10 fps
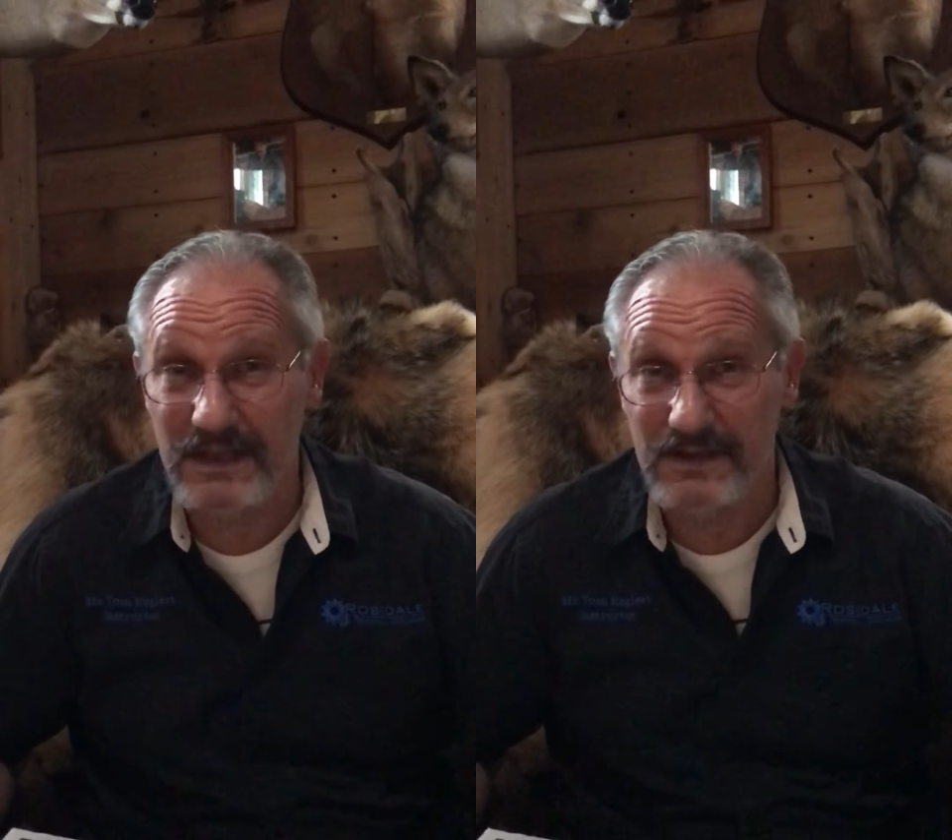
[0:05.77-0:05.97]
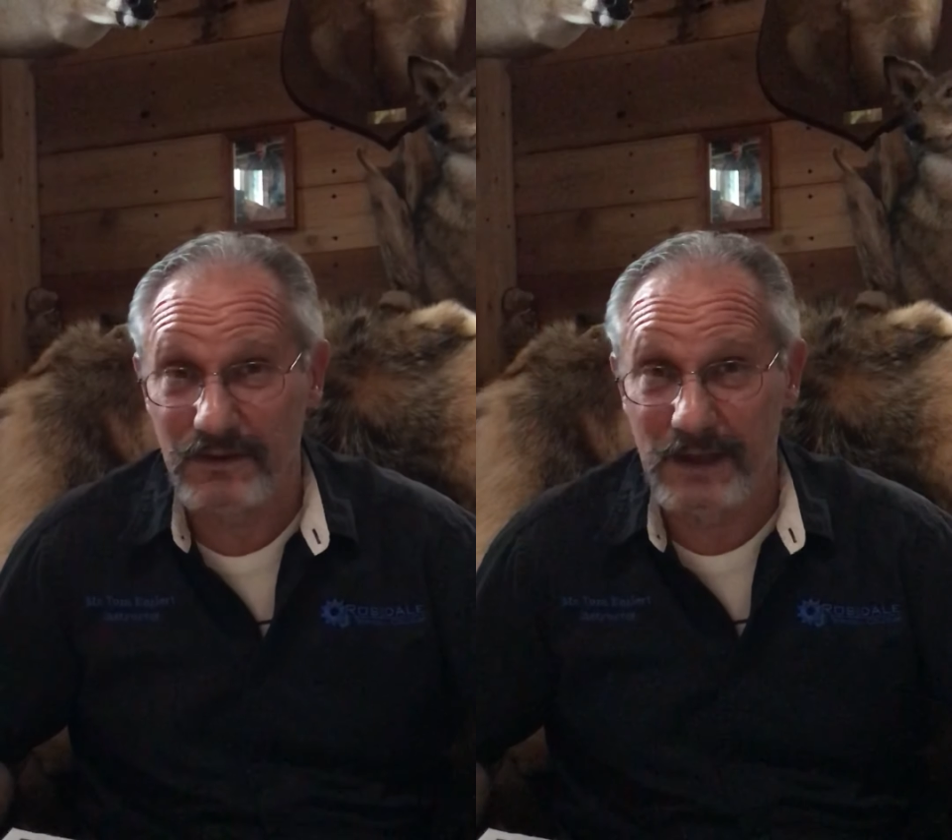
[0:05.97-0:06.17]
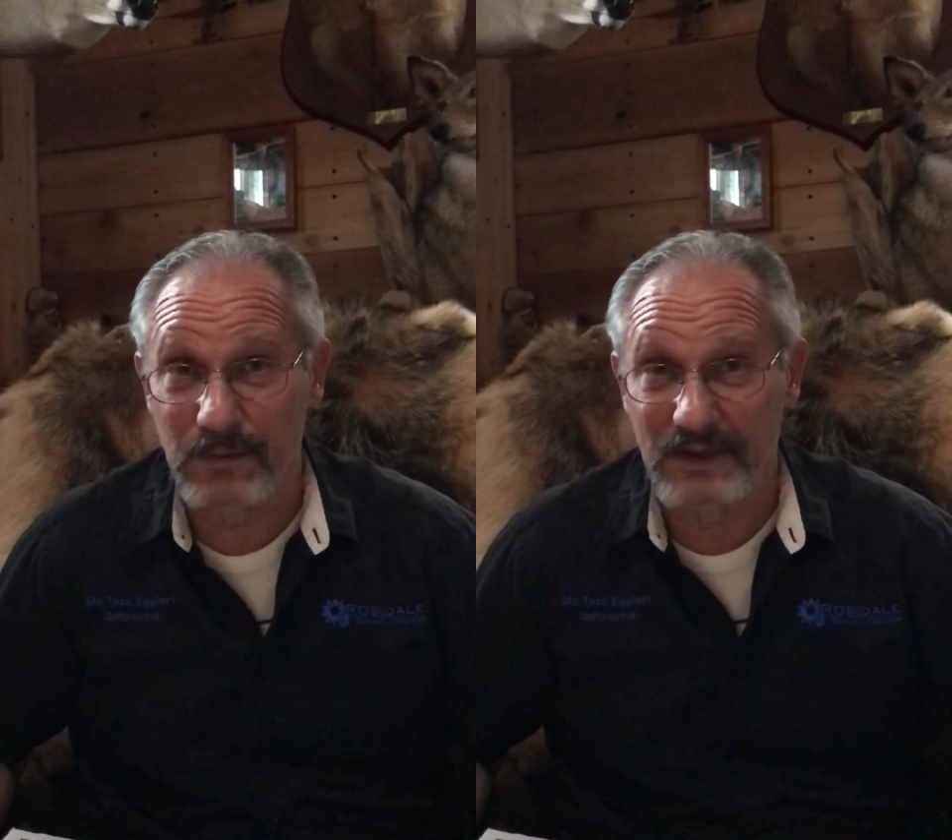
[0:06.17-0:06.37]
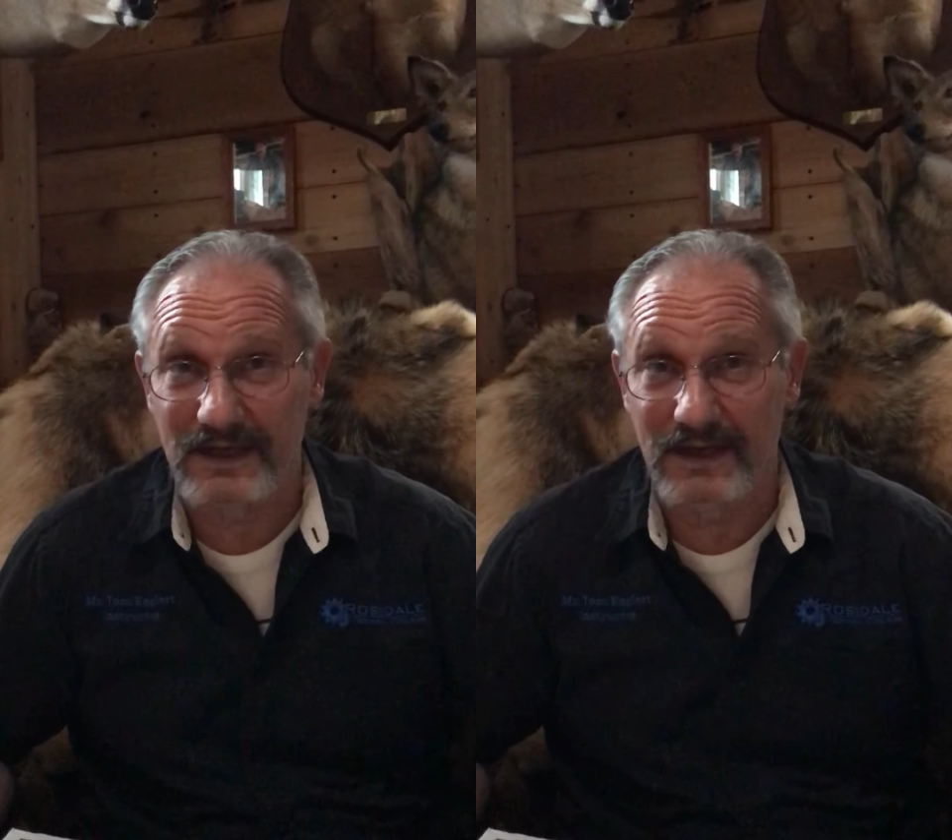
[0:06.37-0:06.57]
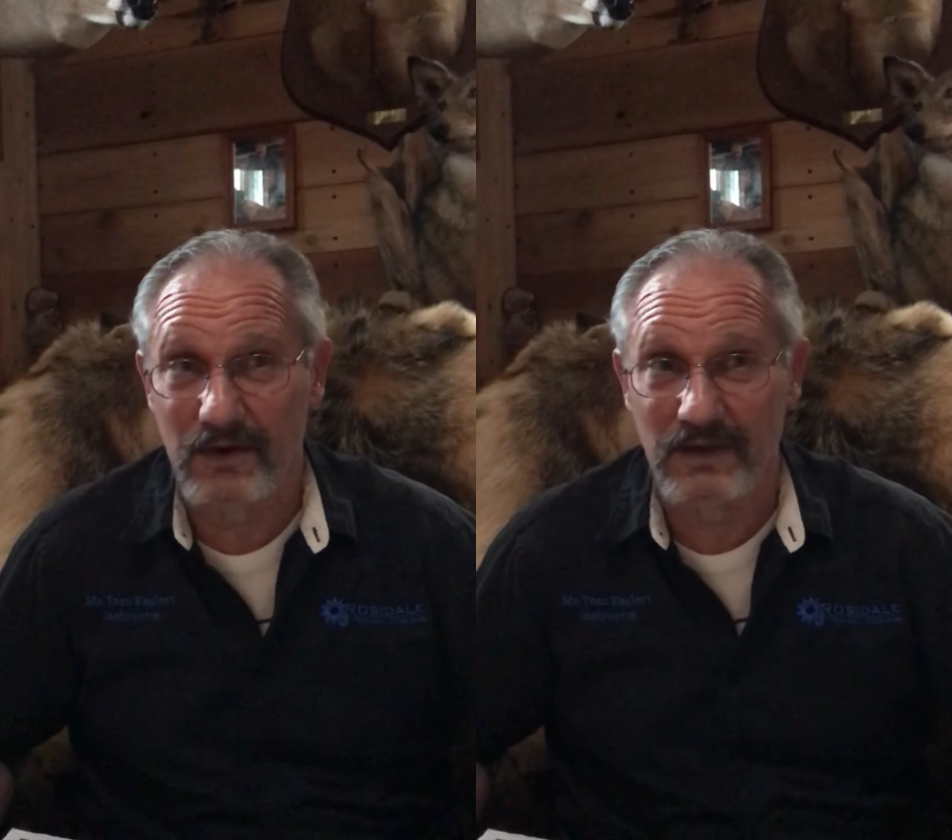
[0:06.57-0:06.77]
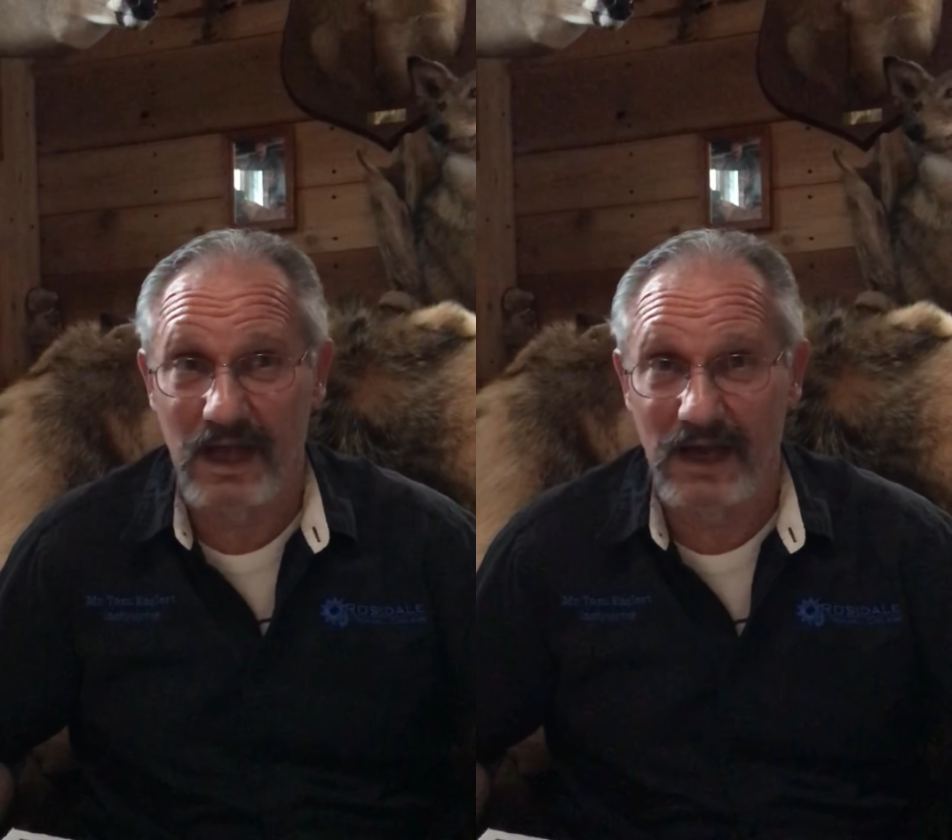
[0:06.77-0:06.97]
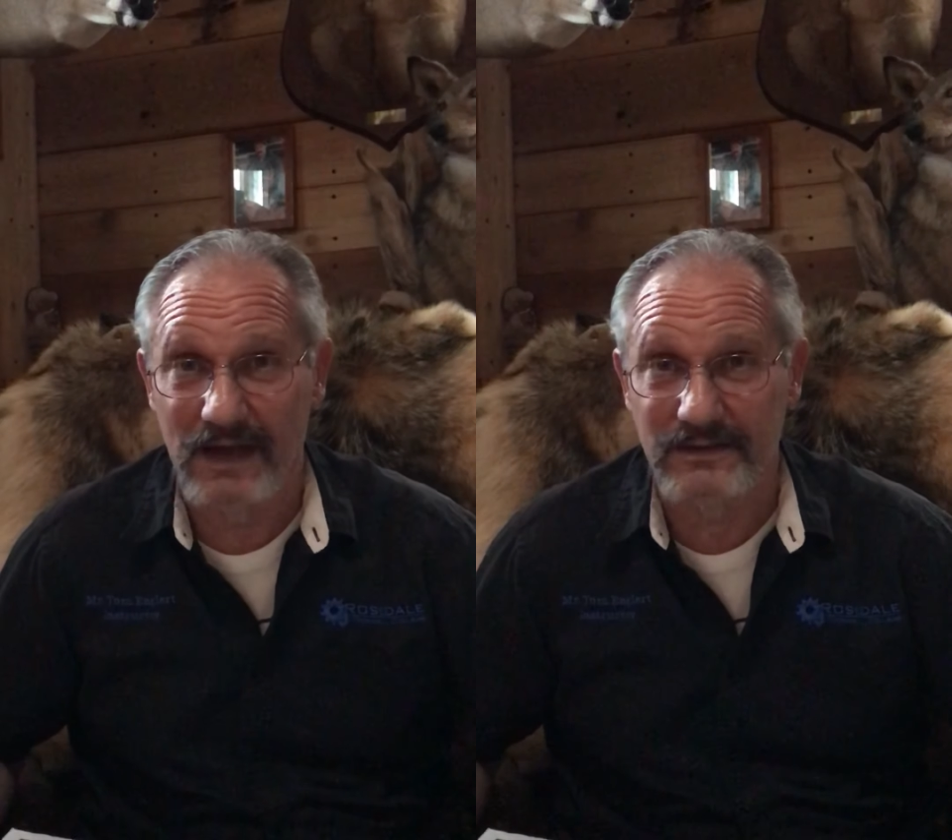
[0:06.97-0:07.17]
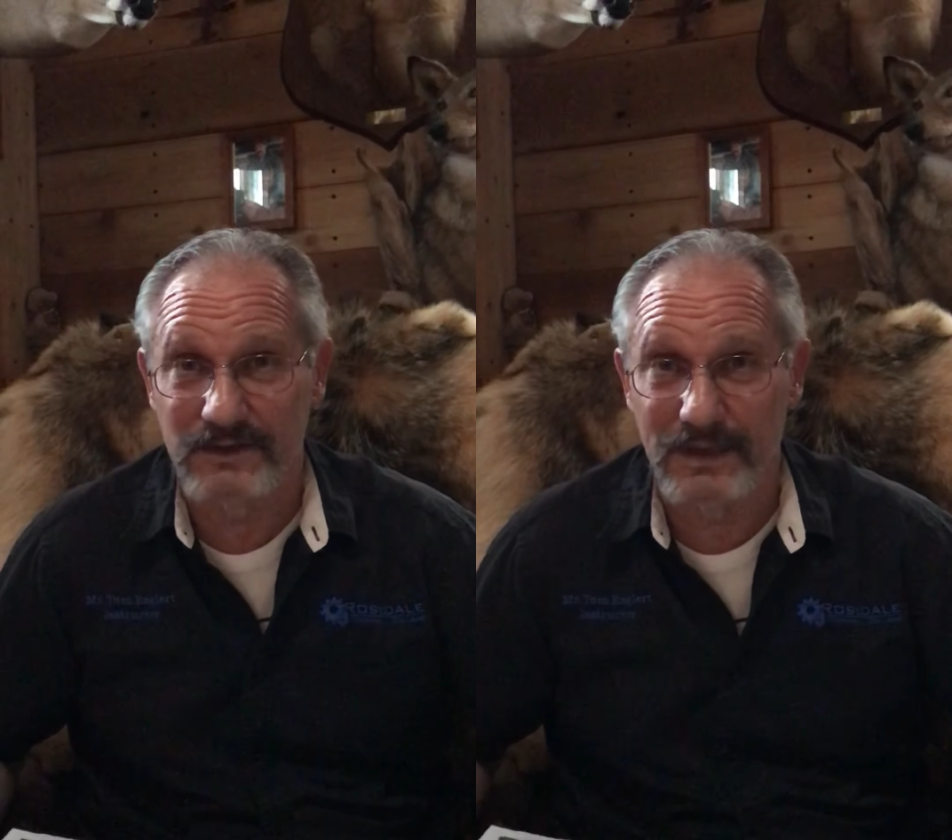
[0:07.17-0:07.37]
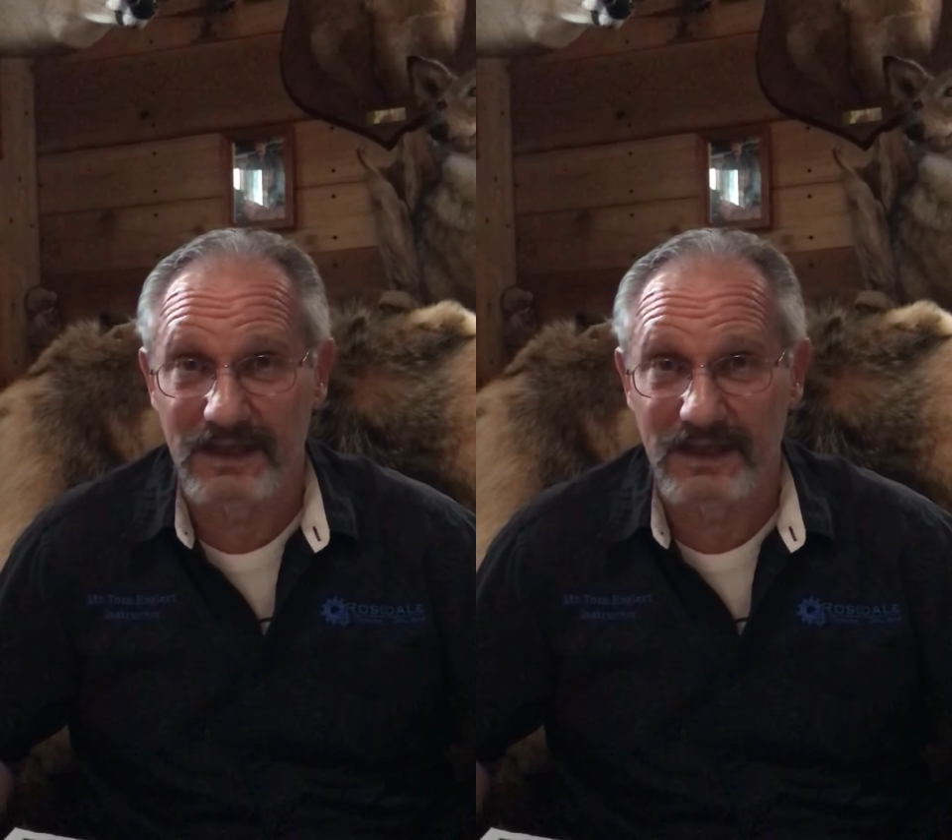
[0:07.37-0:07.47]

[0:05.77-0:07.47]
you're able to get online so we